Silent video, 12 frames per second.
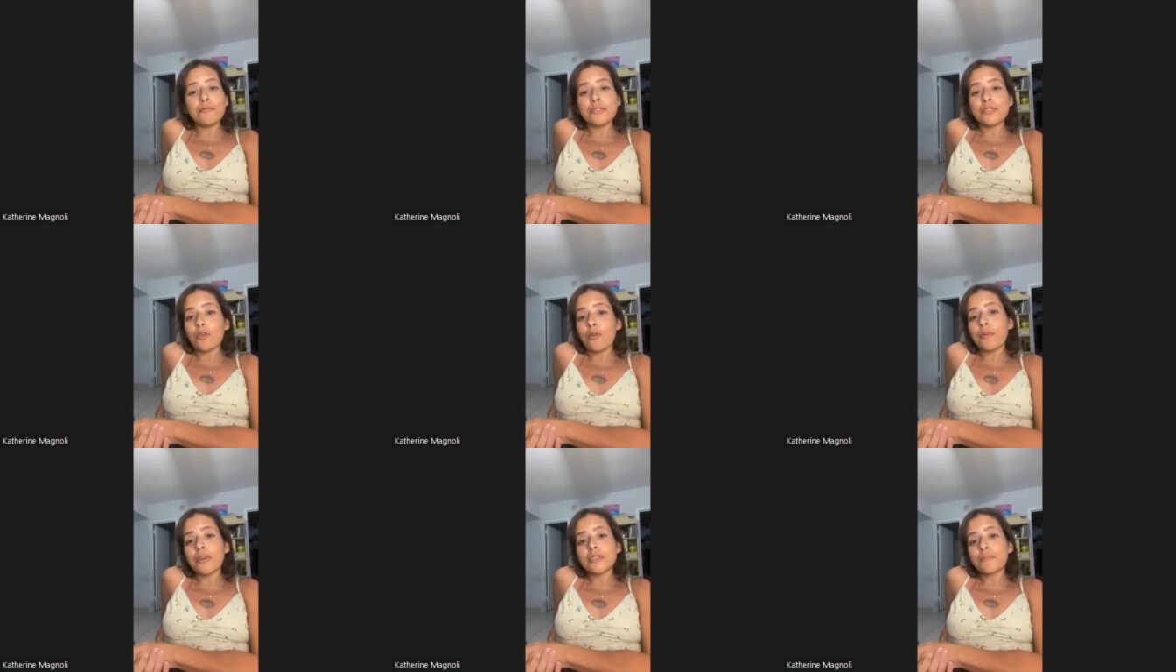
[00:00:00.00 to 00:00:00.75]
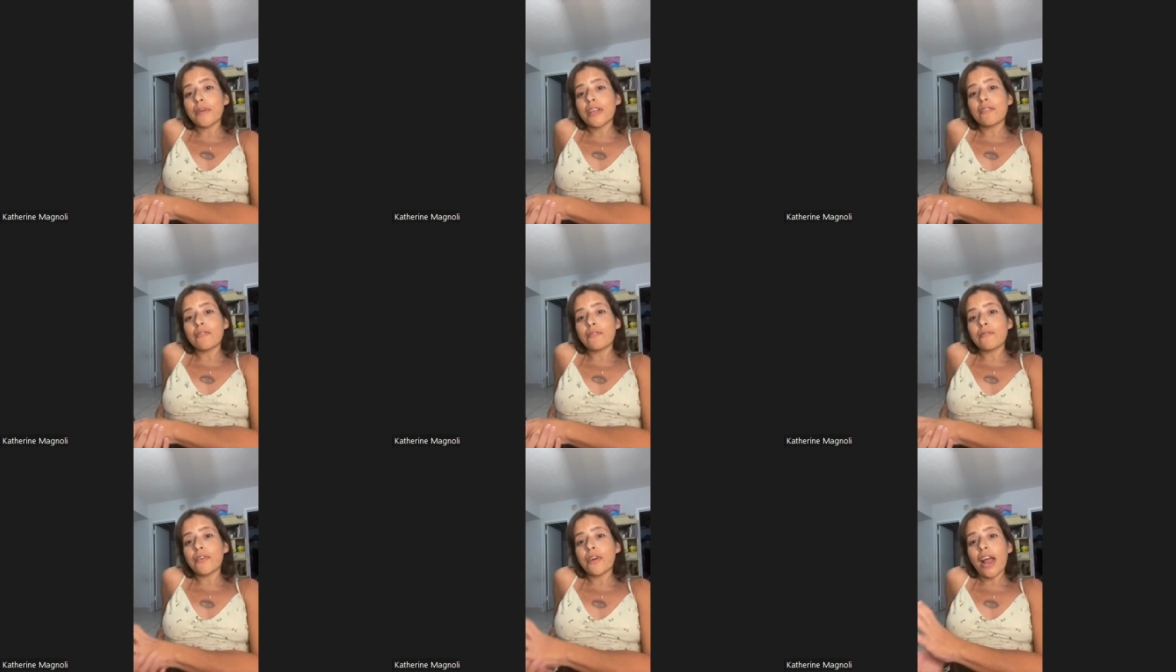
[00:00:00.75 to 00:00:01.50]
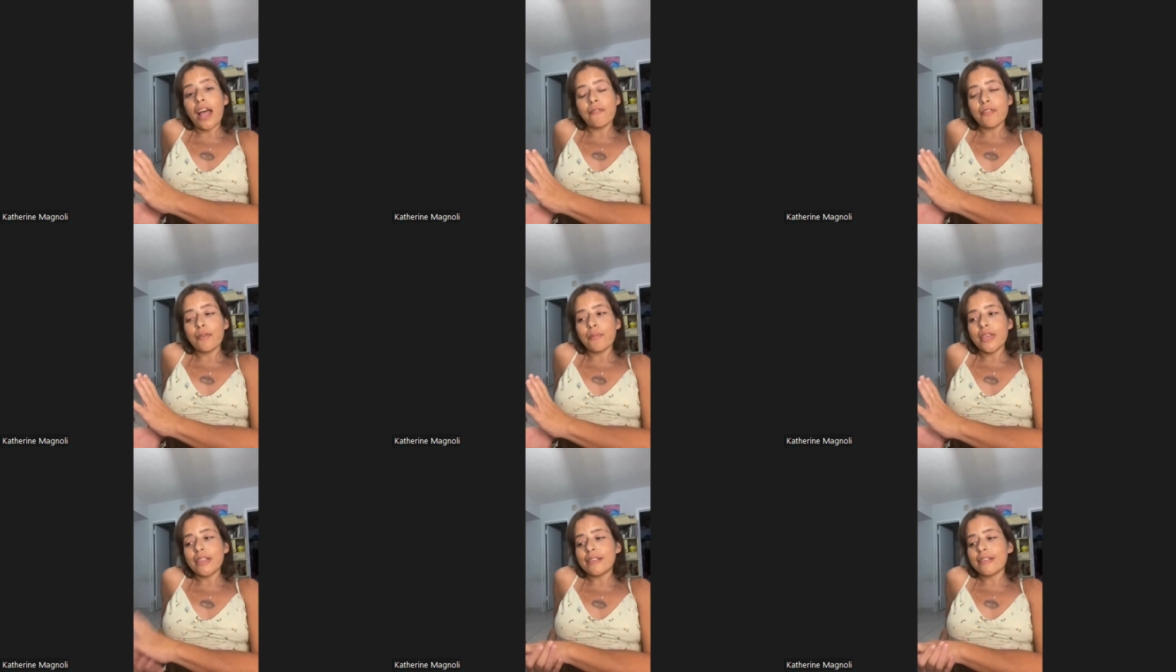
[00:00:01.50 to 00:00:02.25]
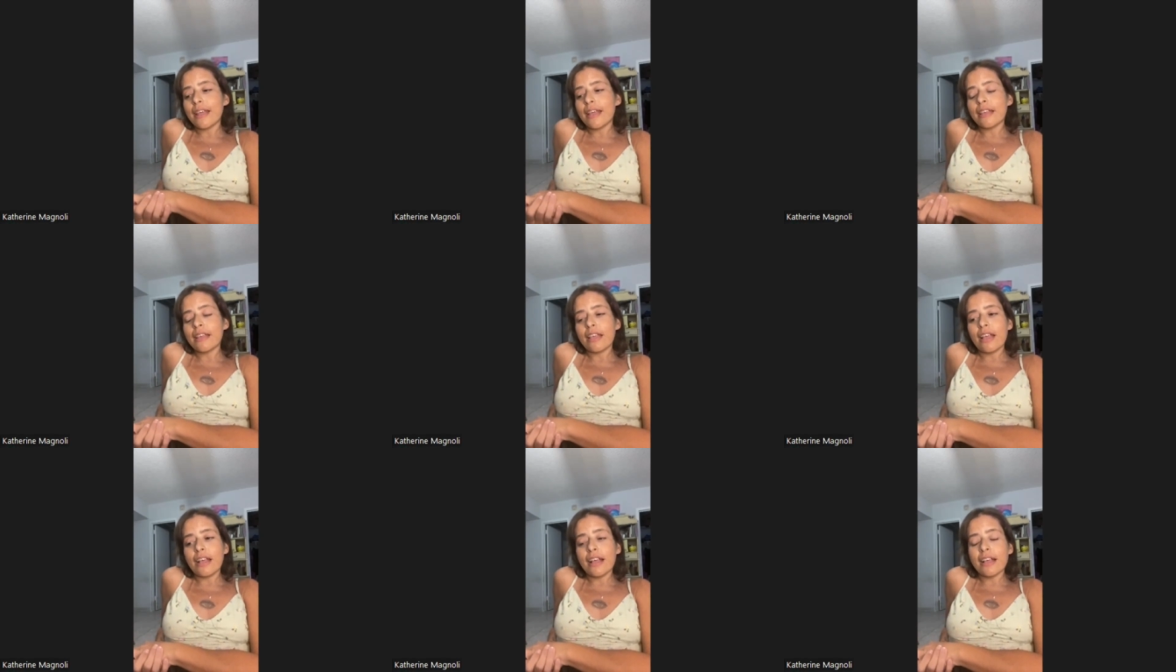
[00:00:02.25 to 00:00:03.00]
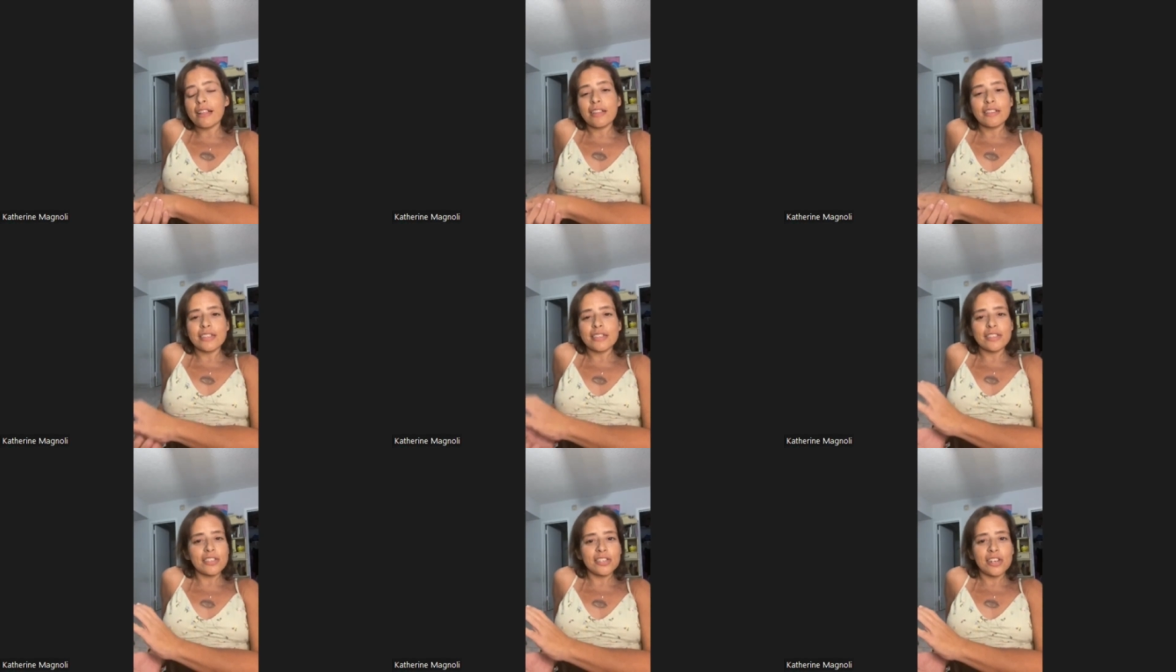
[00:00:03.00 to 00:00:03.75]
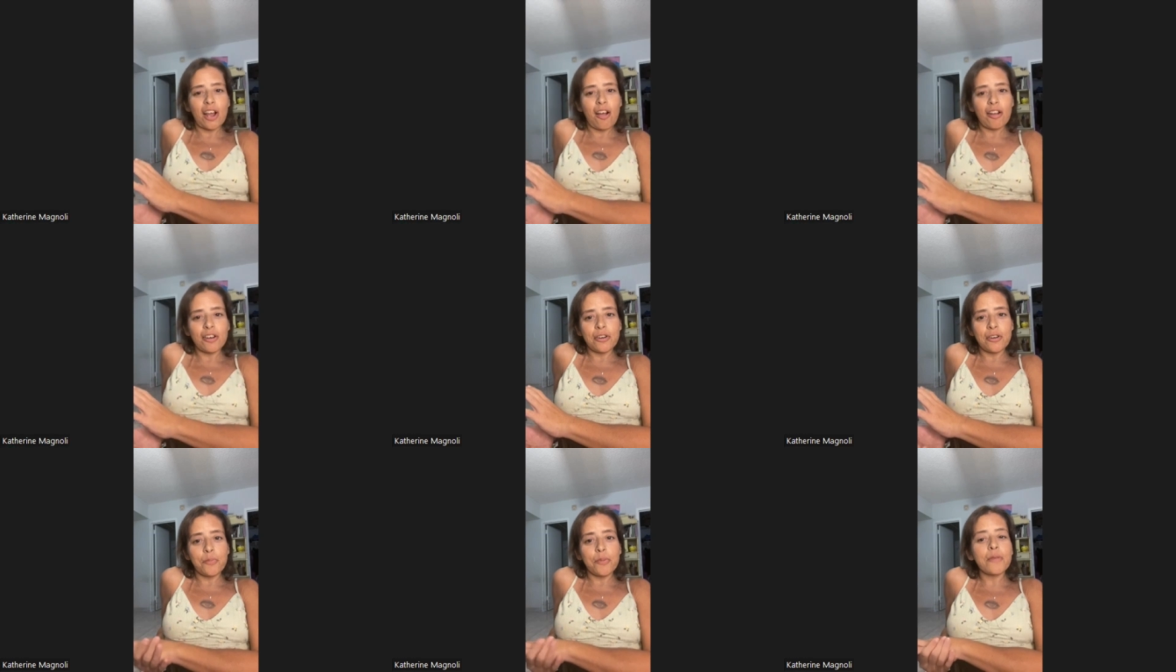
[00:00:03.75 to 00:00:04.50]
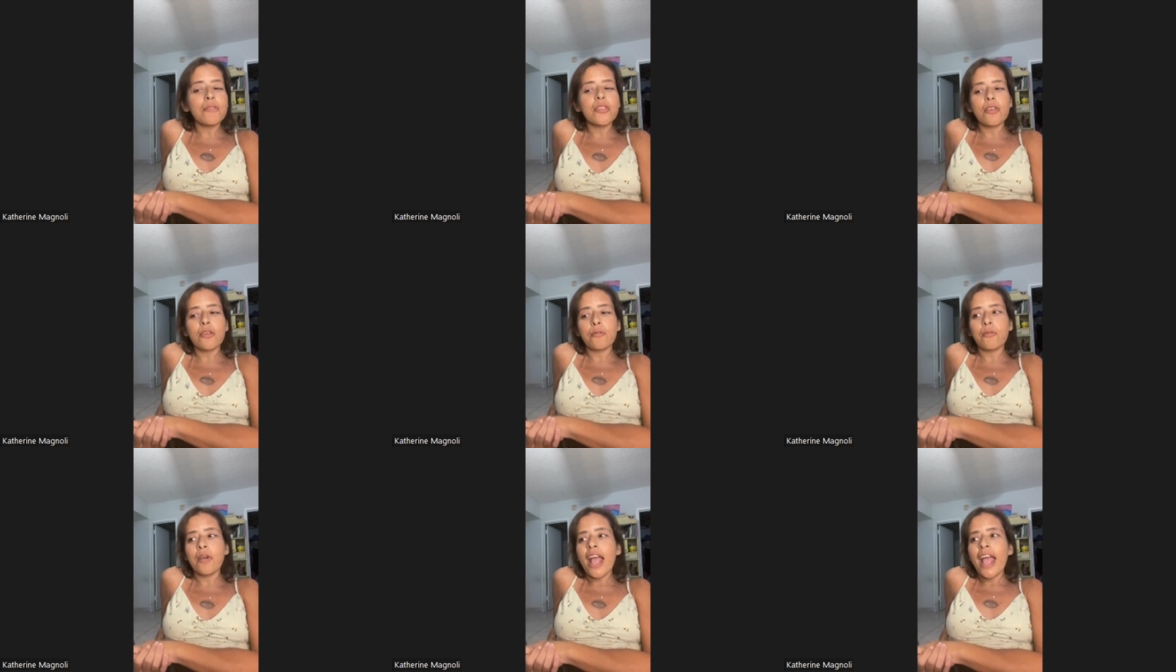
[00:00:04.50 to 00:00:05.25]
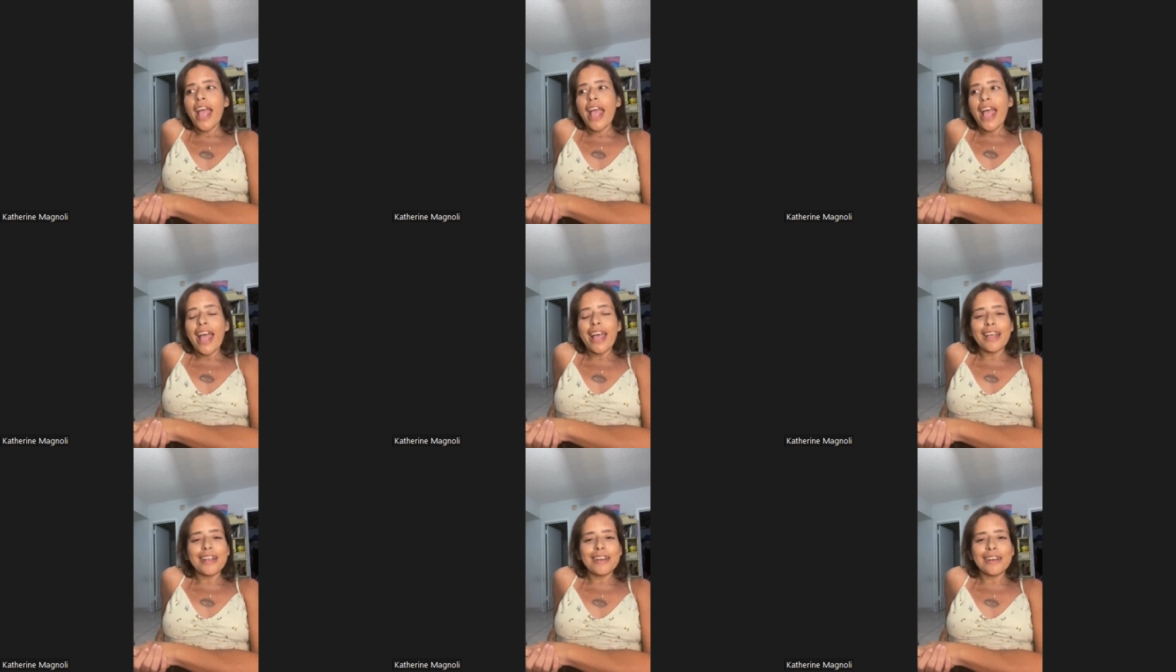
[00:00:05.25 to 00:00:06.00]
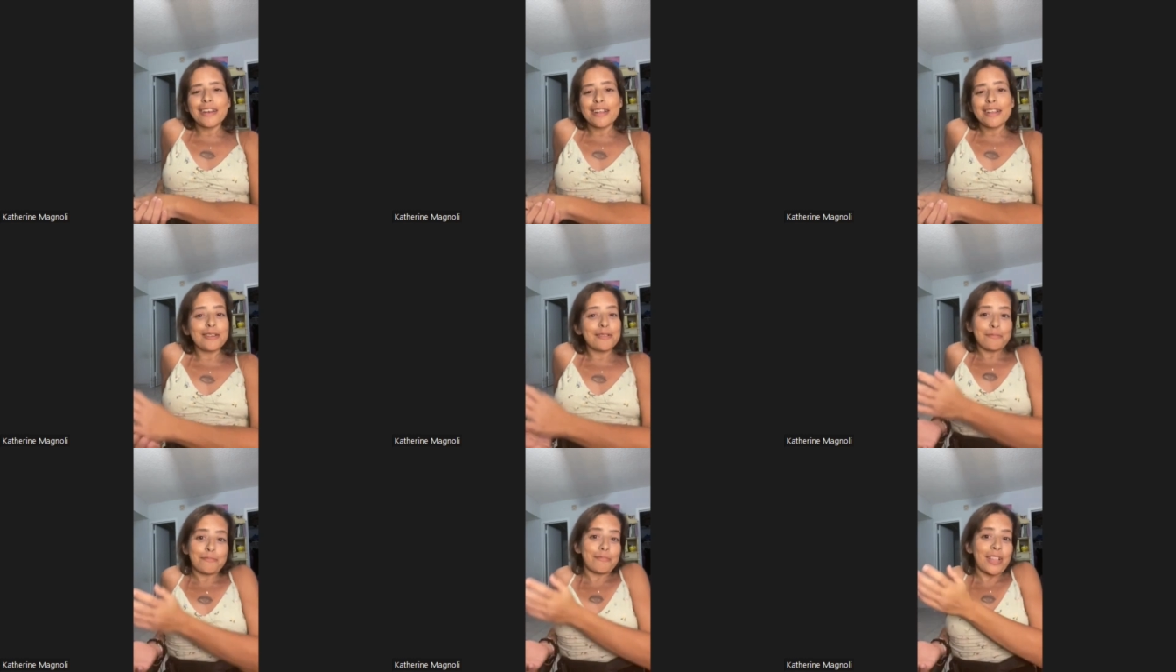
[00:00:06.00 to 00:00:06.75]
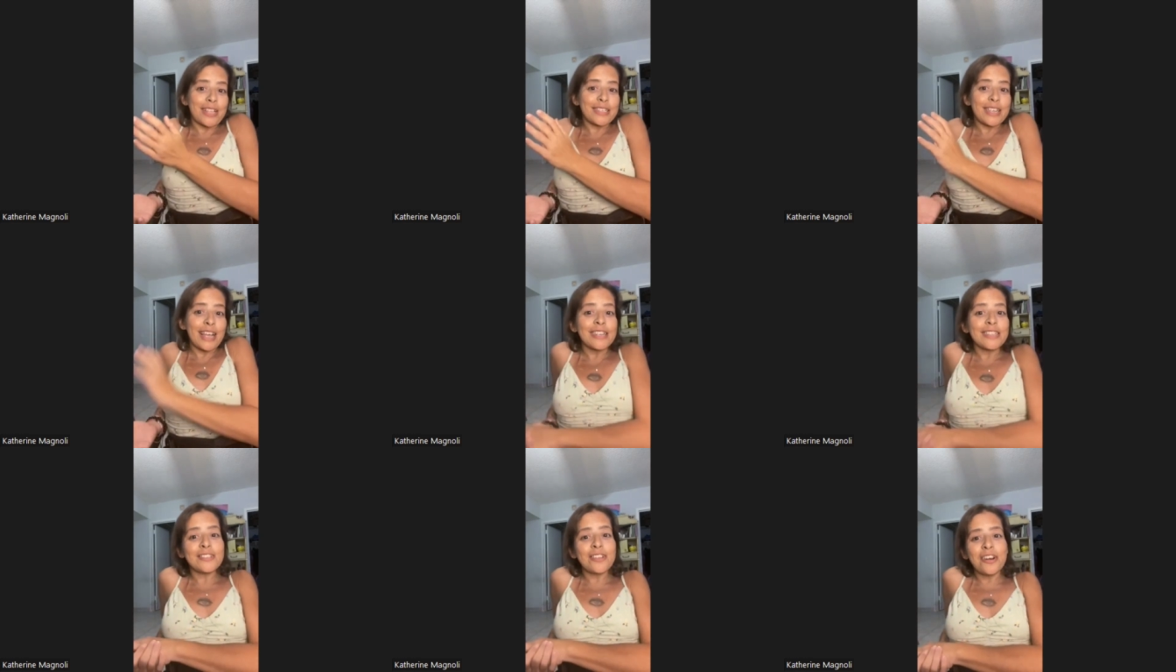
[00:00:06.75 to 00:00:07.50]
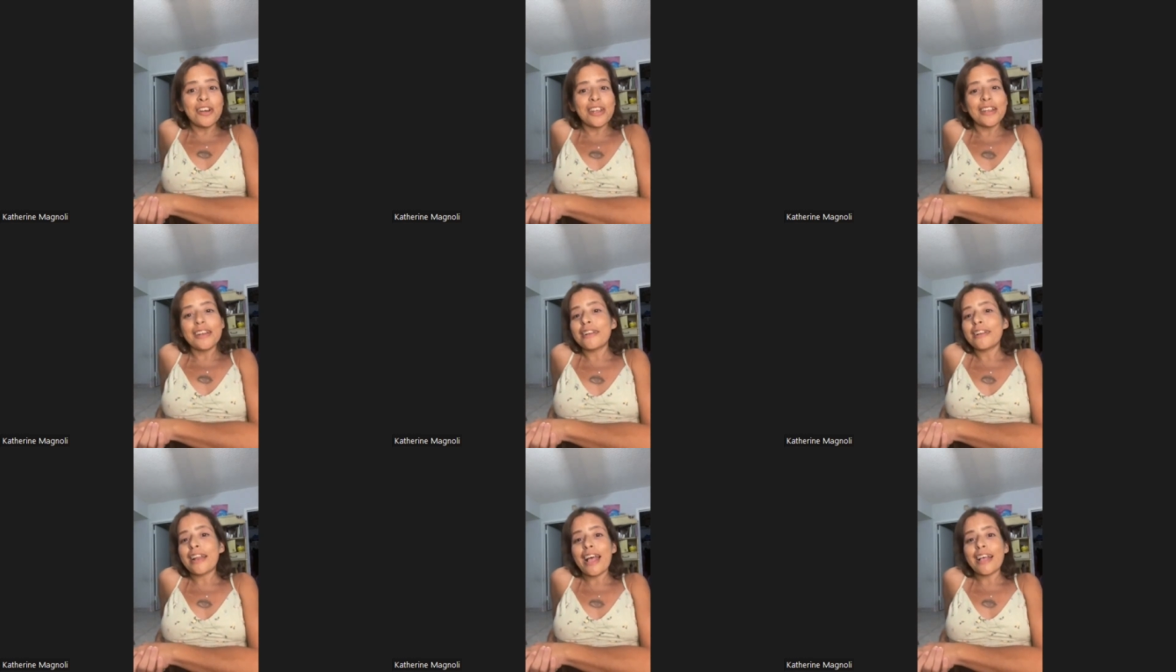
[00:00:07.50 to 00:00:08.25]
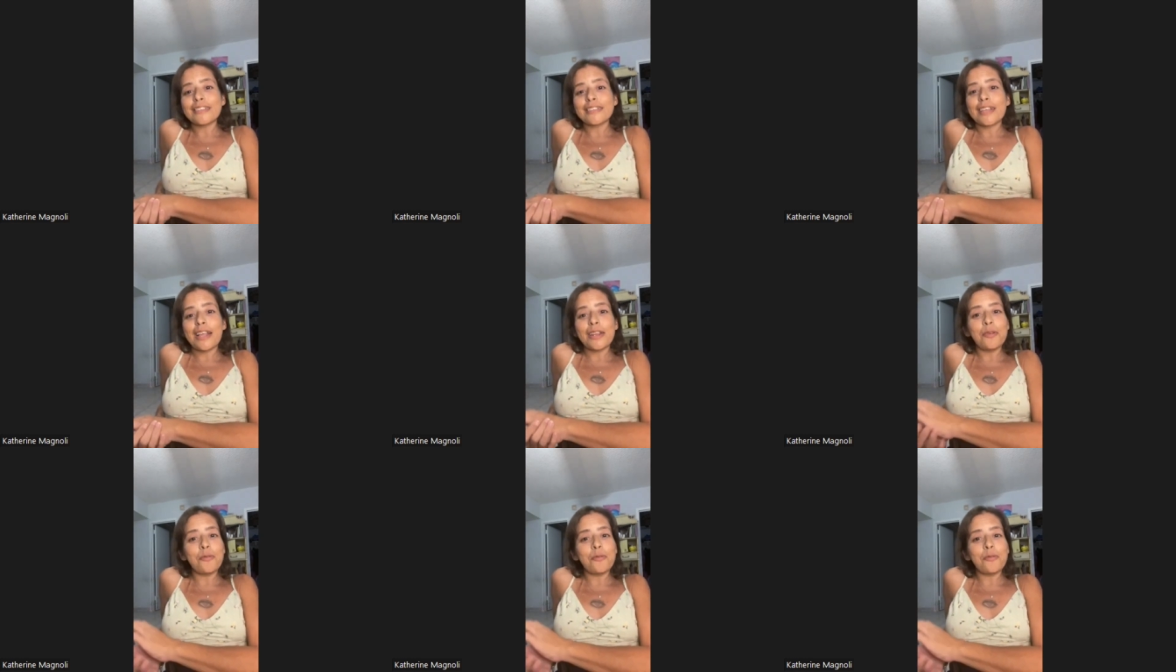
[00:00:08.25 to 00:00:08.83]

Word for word: you so much, Michael, for having me today. This is such an honor to be with you. And let's get it started. Ask there you any